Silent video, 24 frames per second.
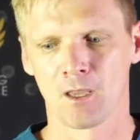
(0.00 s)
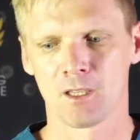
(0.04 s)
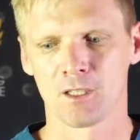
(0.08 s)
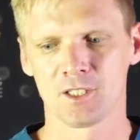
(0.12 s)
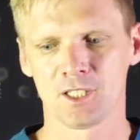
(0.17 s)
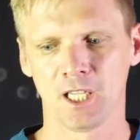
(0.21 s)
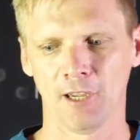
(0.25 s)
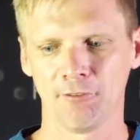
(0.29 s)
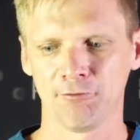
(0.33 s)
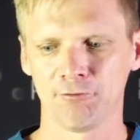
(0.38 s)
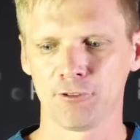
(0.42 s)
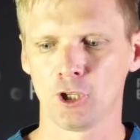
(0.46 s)

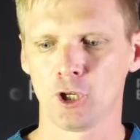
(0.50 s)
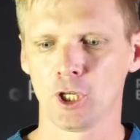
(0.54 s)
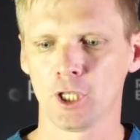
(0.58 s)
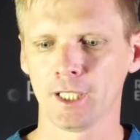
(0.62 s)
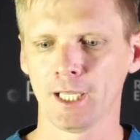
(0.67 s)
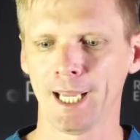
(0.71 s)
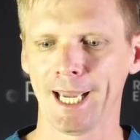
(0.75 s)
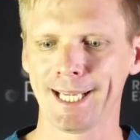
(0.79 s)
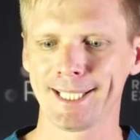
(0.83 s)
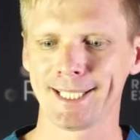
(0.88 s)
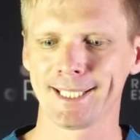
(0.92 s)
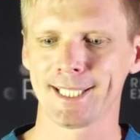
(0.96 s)
Teflon
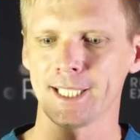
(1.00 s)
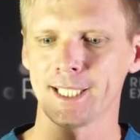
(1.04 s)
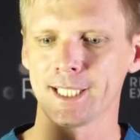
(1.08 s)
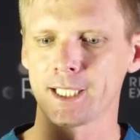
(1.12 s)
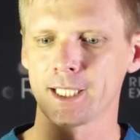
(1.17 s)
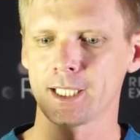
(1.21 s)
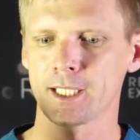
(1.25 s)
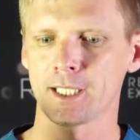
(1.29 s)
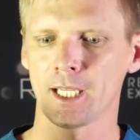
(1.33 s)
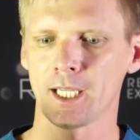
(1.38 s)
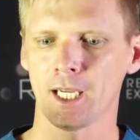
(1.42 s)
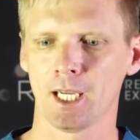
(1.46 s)
has
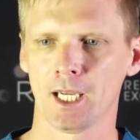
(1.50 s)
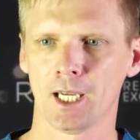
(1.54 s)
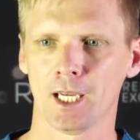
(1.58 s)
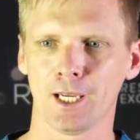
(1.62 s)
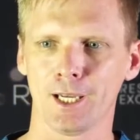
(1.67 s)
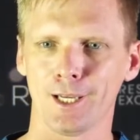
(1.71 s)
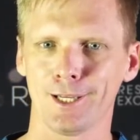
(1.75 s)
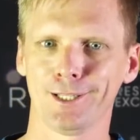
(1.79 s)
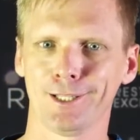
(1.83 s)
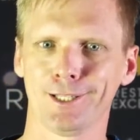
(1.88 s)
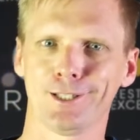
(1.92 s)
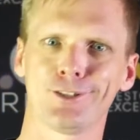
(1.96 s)
this,
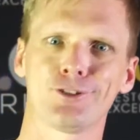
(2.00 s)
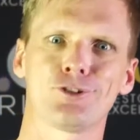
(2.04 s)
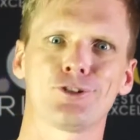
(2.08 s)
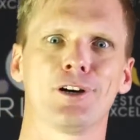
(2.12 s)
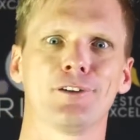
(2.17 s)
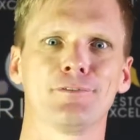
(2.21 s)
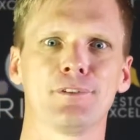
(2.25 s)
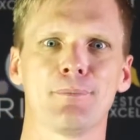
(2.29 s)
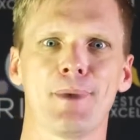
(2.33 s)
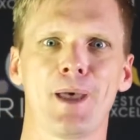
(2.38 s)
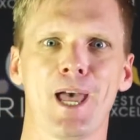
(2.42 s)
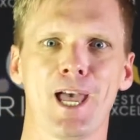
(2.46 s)
it can
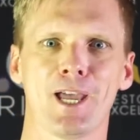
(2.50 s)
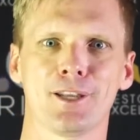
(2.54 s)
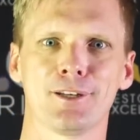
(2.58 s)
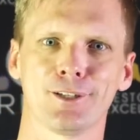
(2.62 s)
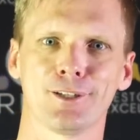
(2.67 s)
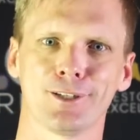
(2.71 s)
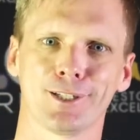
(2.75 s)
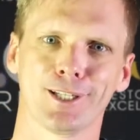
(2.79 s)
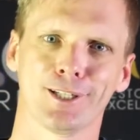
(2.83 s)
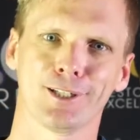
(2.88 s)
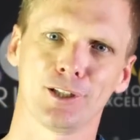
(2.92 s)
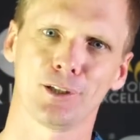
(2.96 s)
drive you mad.
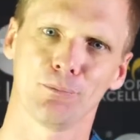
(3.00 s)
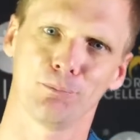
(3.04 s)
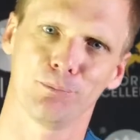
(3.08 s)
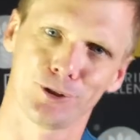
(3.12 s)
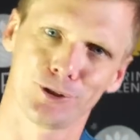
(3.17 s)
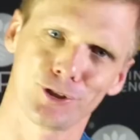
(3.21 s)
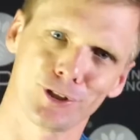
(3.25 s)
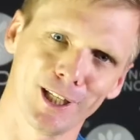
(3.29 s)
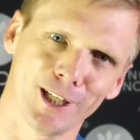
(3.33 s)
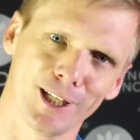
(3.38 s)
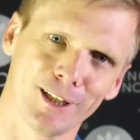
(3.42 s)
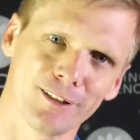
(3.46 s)
Okay, you can
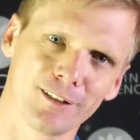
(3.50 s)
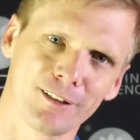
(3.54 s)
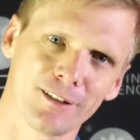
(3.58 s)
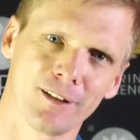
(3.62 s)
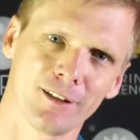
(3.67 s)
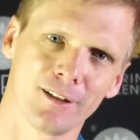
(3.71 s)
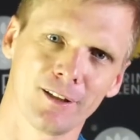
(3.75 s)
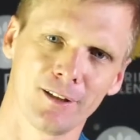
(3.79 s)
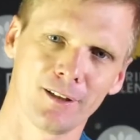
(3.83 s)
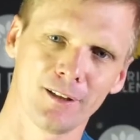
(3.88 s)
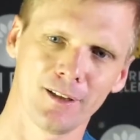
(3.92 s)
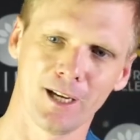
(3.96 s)
push it in,
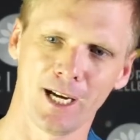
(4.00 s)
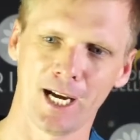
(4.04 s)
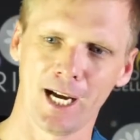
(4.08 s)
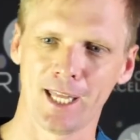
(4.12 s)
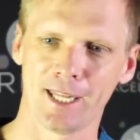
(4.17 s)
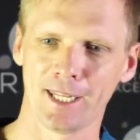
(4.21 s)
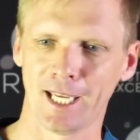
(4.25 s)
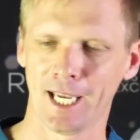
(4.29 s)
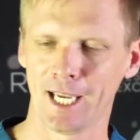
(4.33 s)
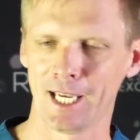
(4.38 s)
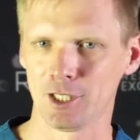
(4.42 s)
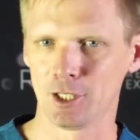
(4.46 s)

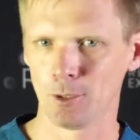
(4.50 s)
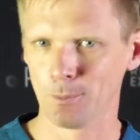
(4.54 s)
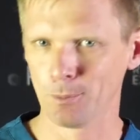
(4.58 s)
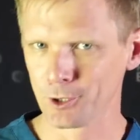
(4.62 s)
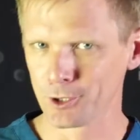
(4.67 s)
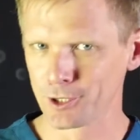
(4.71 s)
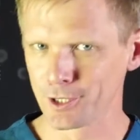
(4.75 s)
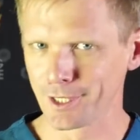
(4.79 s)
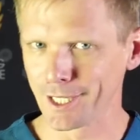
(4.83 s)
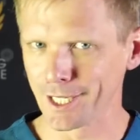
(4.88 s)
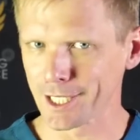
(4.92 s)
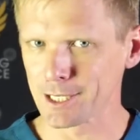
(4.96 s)
and then you
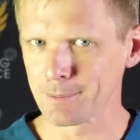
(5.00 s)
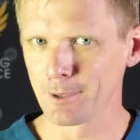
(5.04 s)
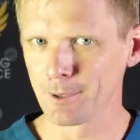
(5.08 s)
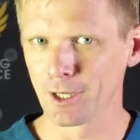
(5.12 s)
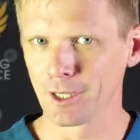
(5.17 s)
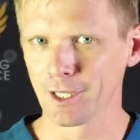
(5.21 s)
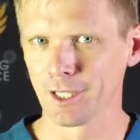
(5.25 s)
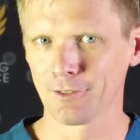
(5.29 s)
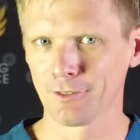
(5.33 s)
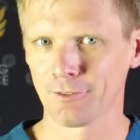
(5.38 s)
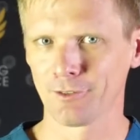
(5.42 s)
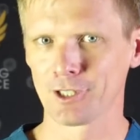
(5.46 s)
push the next
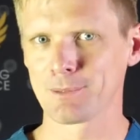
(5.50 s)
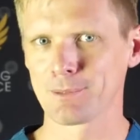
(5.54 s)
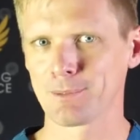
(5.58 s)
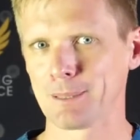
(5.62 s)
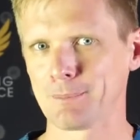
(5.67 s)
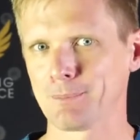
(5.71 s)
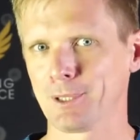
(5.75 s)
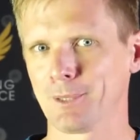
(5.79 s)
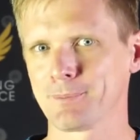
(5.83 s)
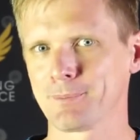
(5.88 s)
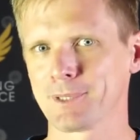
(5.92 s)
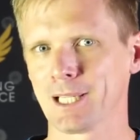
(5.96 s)
spot and the first
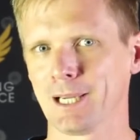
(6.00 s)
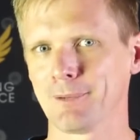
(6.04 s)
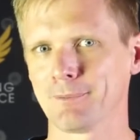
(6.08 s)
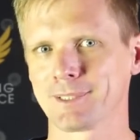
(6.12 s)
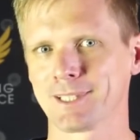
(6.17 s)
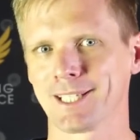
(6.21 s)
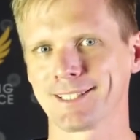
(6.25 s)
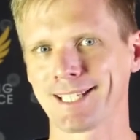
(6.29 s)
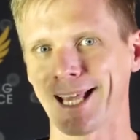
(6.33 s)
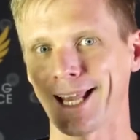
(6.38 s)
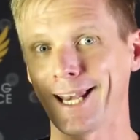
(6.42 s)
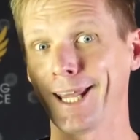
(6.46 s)
bit pops up and
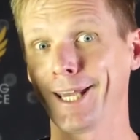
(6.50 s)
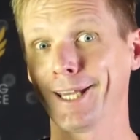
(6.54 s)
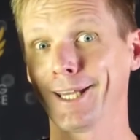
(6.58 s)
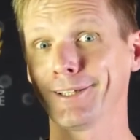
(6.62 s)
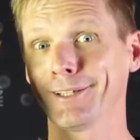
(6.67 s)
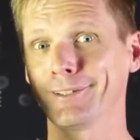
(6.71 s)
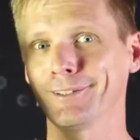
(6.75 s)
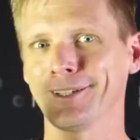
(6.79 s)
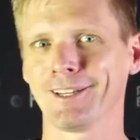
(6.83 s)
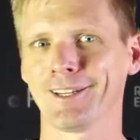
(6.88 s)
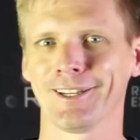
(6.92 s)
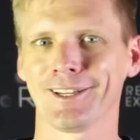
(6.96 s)
says
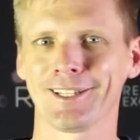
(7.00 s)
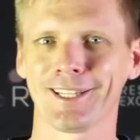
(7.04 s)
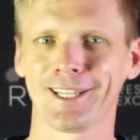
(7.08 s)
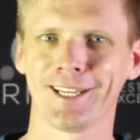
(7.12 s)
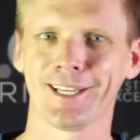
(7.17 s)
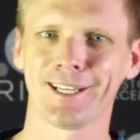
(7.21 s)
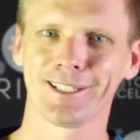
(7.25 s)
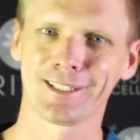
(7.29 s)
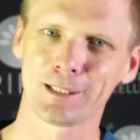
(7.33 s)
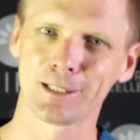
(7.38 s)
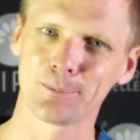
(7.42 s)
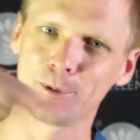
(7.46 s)
hello,
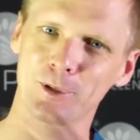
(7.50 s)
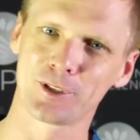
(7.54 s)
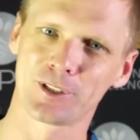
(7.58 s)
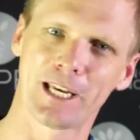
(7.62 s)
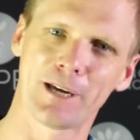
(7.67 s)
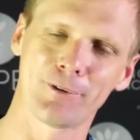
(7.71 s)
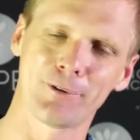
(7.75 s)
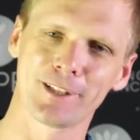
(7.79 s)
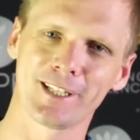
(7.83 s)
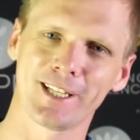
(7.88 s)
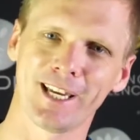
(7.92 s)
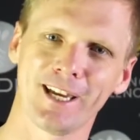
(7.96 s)
okay, and then you push
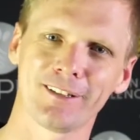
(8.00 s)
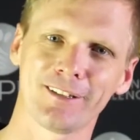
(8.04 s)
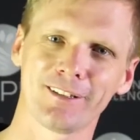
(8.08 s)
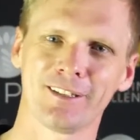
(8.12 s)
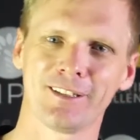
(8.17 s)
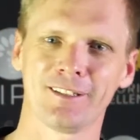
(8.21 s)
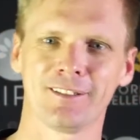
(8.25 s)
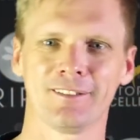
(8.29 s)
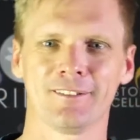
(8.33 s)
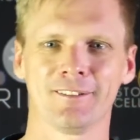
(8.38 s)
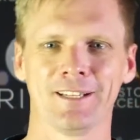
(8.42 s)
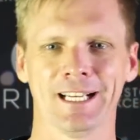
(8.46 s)
that one down.
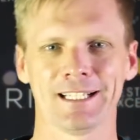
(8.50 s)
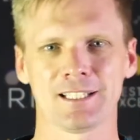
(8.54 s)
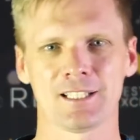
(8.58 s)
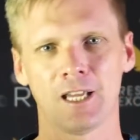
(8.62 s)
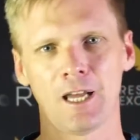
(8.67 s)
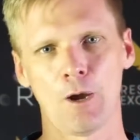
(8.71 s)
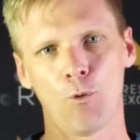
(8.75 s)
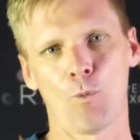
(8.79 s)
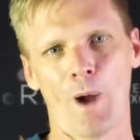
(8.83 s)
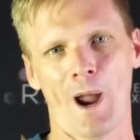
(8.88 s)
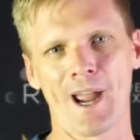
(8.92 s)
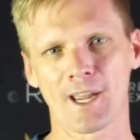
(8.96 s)
It's
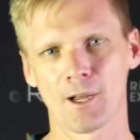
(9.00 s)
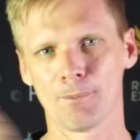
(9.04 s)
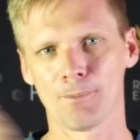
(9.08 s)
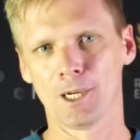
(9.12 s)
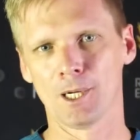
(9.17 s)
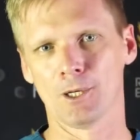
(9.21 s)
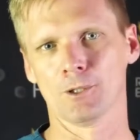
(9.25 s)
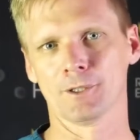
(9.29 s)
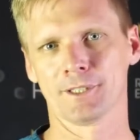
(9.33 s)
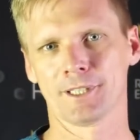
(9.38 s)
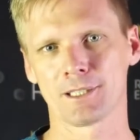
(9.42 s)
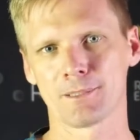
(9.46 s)
like
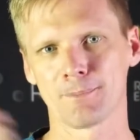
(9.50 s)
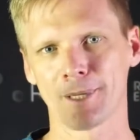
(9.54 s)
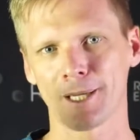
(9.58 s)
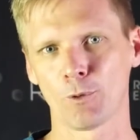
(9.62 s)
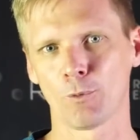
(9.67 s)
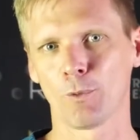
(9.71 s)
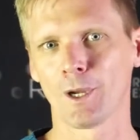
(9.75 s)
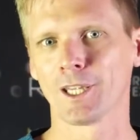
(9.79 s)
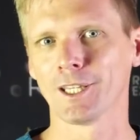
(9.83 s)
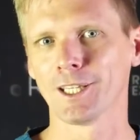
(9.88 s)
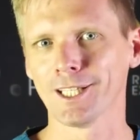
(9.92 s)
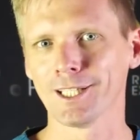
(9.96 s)
whack-a-mole. Doesn't matter
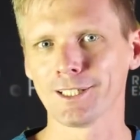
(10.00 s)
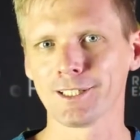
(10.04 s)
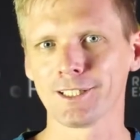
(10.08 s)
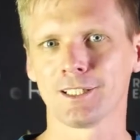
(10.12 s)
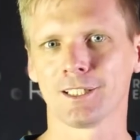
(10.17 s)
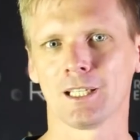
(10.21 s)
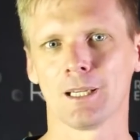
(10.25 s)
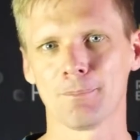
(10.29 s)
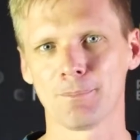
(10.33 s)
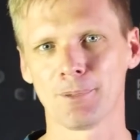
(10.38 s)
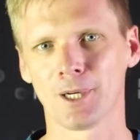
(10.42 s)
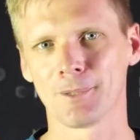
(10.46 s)
where you hit
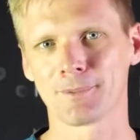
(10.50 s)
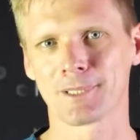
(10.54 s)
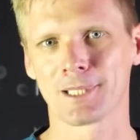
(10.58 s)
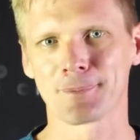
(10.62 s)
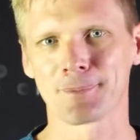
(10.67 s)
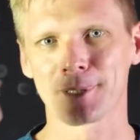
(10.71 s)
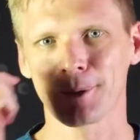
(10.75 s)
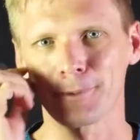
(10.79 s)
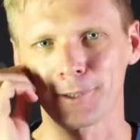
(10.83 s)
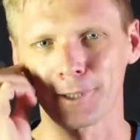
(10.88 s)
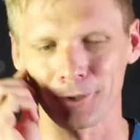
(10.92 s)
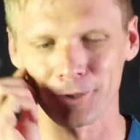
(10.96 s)
it, it pops up
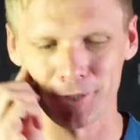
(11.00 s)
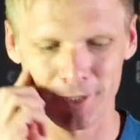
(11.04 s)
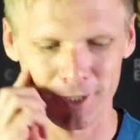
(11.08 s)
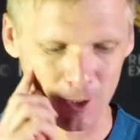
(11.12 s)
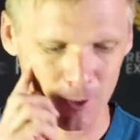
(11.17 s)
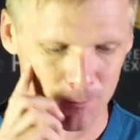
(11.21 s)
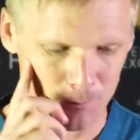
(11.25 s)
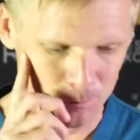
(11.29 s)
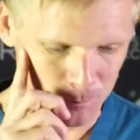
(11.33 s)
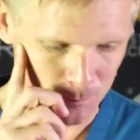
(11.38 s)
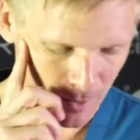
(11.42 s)
somewhere else. So